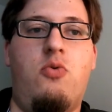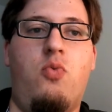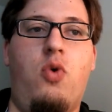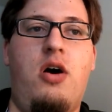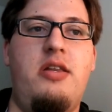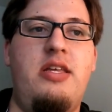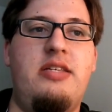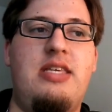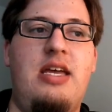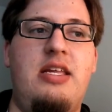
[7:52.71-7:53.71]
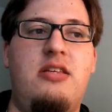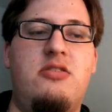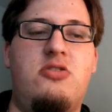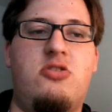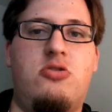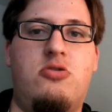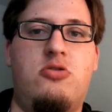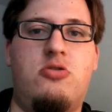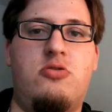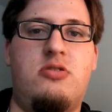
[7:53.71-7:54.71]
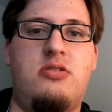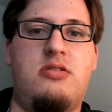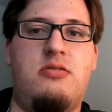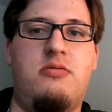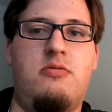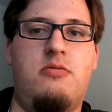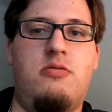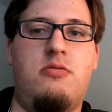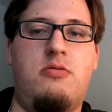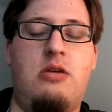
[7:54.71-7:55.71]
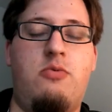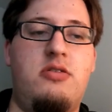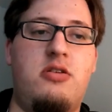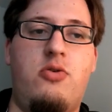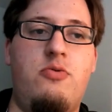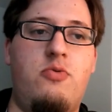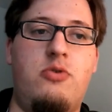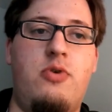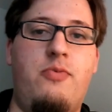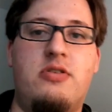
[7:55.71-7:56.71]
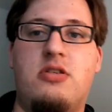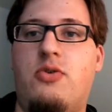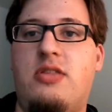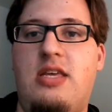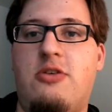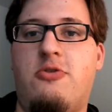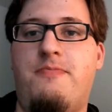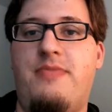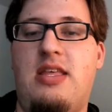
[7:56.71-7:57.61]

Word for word: One is heading towards like one's going one way, one's going the other.